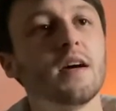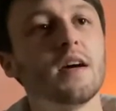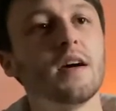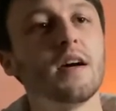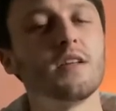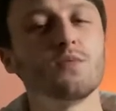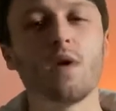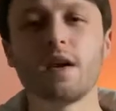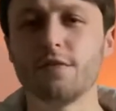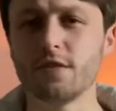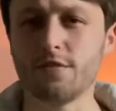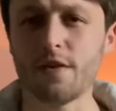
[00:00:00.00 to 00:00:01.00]
his
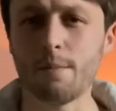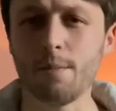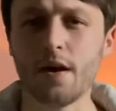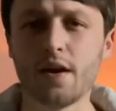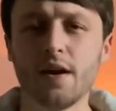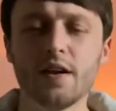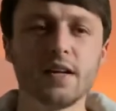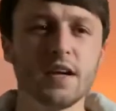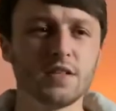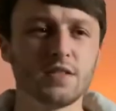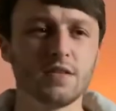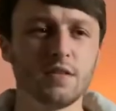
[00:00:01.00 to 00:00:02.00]
wife is a vampire, and he
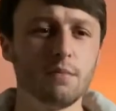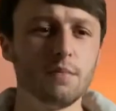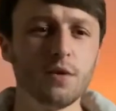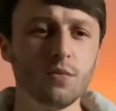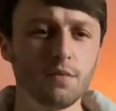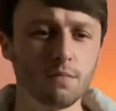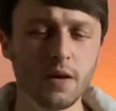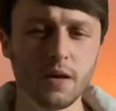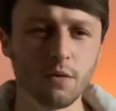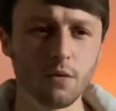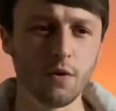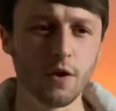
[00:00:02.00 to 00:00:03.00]
has mutant
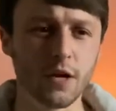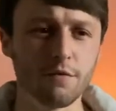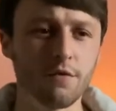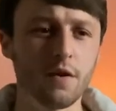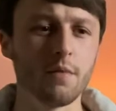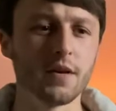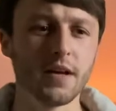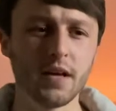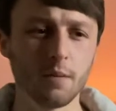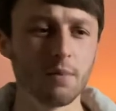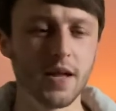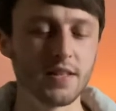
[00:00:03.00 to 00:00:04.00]
people working for him and
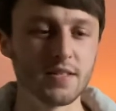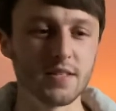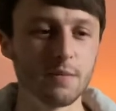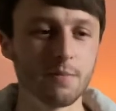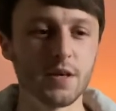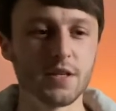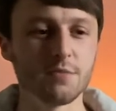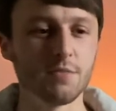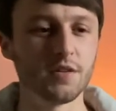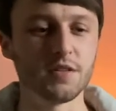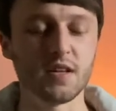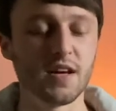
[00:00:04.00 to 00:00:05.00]
killer plants in the
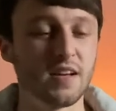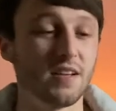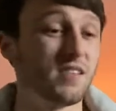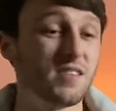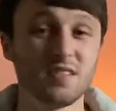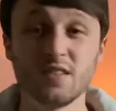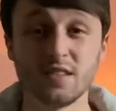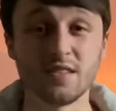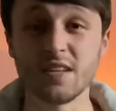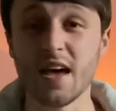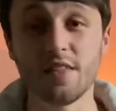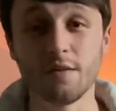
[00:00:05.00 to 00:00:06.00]
basement, and there's
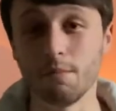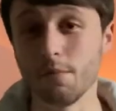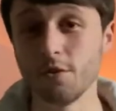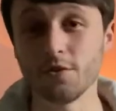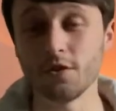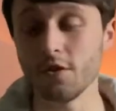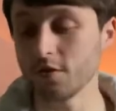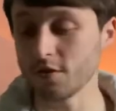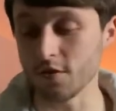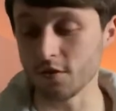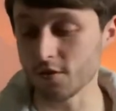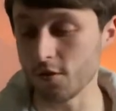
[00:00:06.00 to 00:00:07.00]
death and blood and all
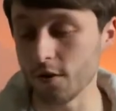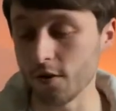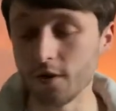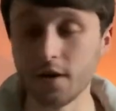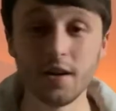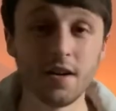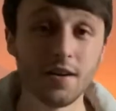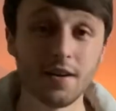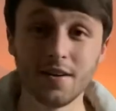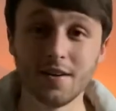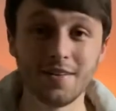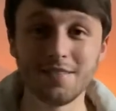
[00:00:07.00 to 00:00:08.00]
sorts going on.
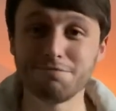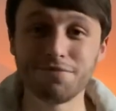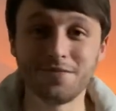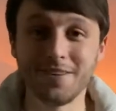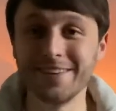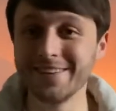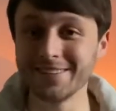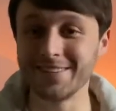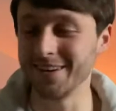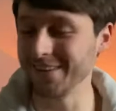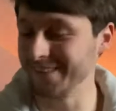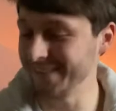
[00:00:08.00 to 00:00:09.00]

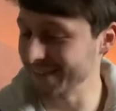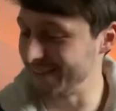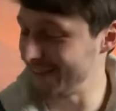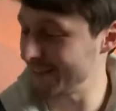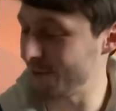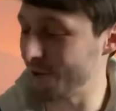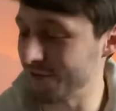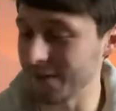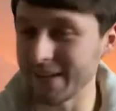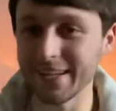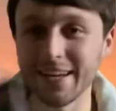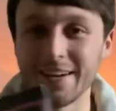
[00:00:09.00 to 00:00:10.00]
That's sort of
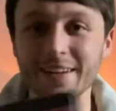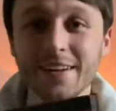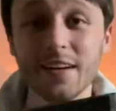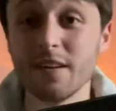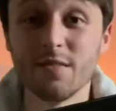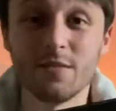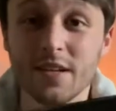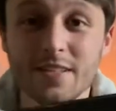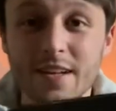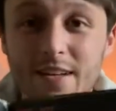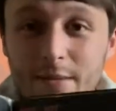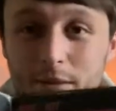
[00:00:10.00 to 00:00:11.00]
like, yeah, it's
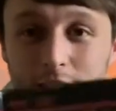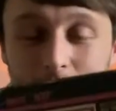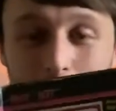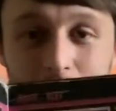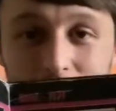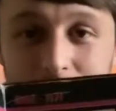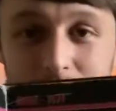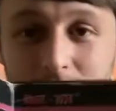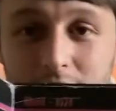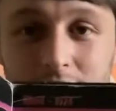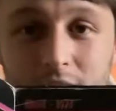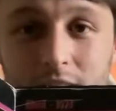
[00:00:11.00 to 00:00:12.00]
Andy Milligan making
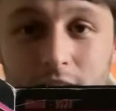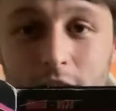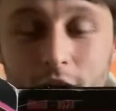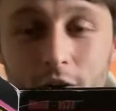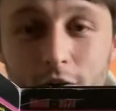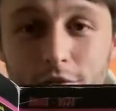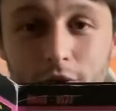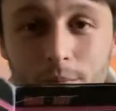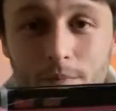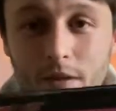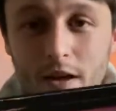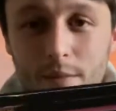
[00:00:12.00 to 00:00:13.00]
a horror
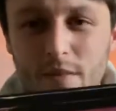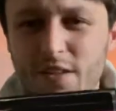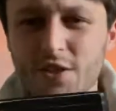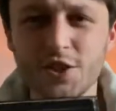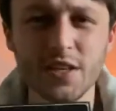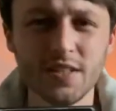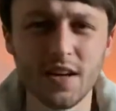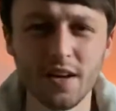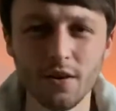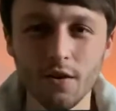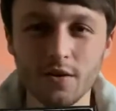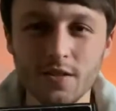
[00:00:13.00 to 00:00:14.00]
film. It's a shit
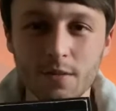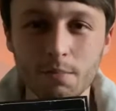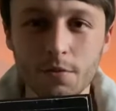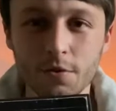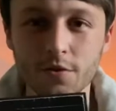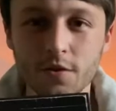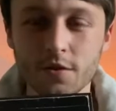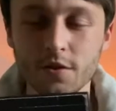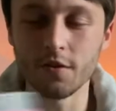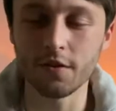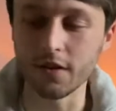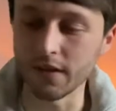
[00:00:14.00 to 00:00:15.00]
title though, isn't it, Blood? Do you
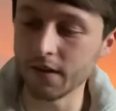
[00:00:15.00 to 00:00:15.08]
not think?